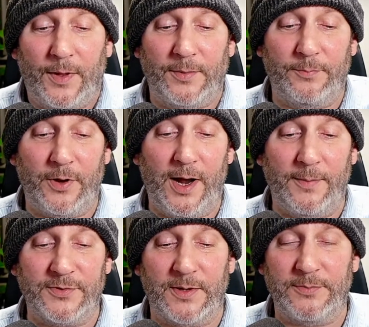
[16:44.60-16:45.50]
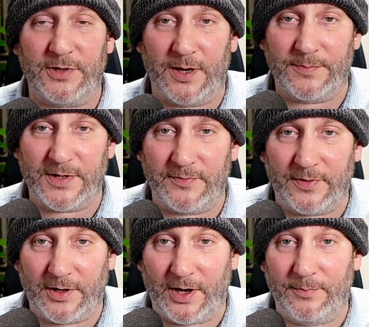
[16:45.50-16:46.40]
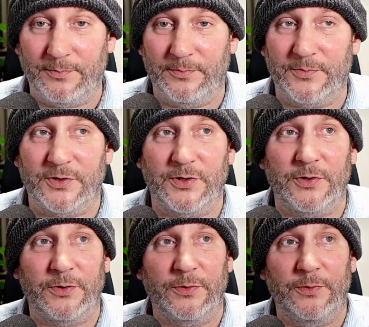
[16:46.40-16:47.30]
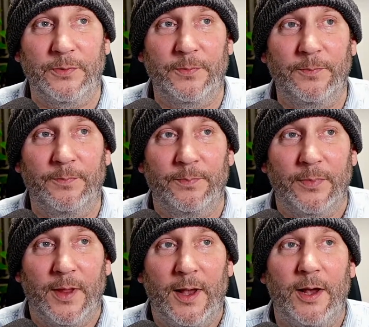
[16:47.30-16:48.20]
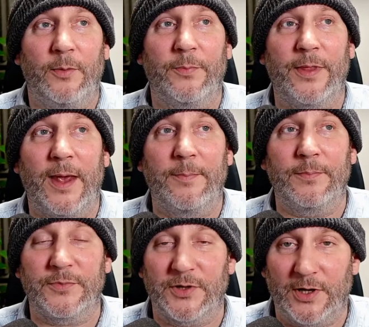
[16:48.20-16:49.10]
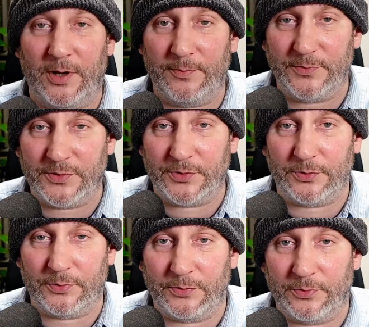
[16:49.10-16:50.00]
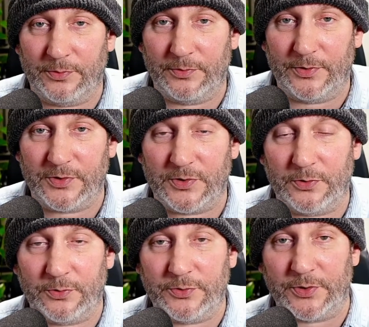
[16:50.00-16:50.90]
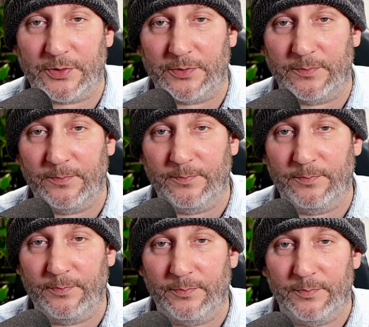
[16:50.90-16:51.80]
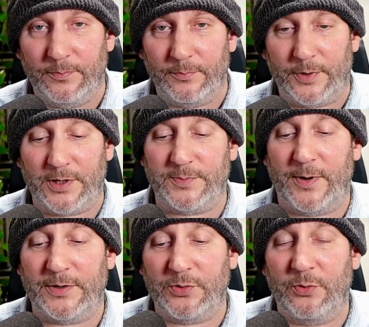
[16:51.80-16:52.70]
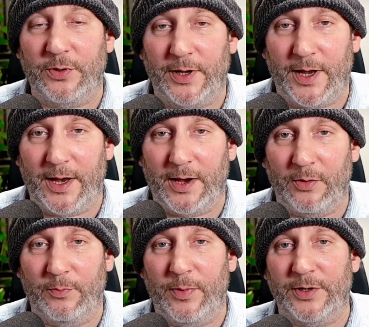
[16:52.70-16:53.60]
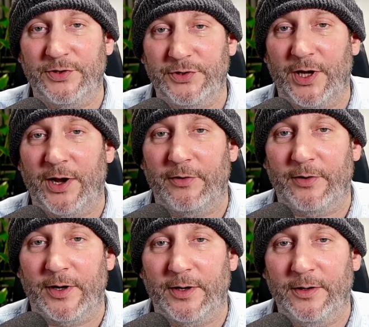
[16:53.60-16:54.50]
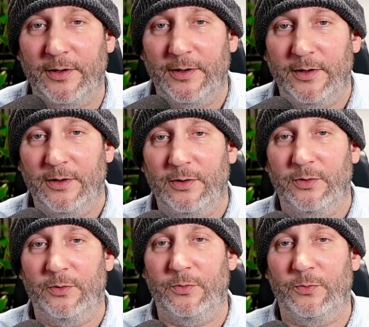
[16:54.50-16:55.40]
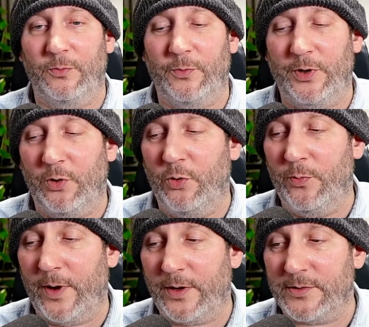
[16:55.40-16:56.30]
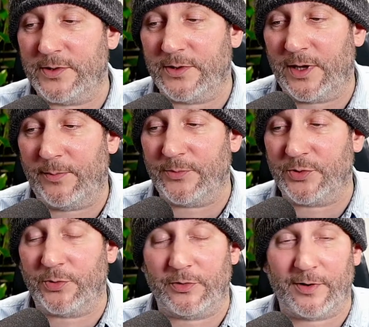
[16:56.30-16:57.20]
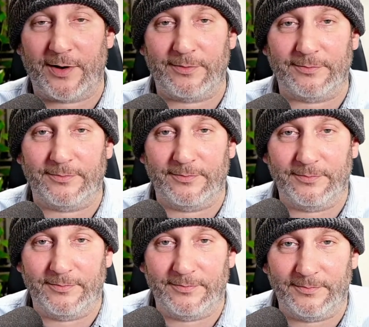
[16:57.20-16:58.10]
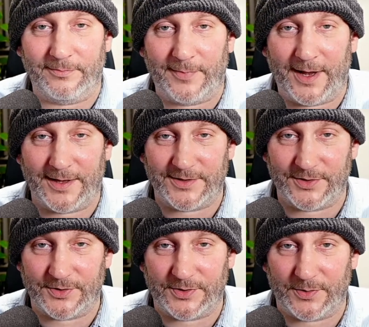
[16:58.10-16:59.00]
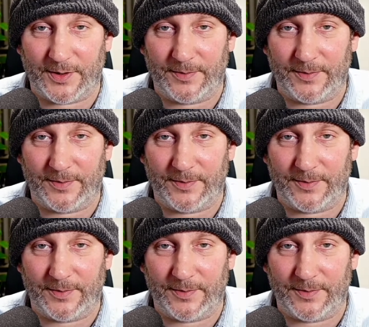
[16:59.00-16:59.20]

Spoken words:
perhaps sometimes even come to help them to come to the solution. Because by talking it out, by sharing, we almost come to our own answers to it.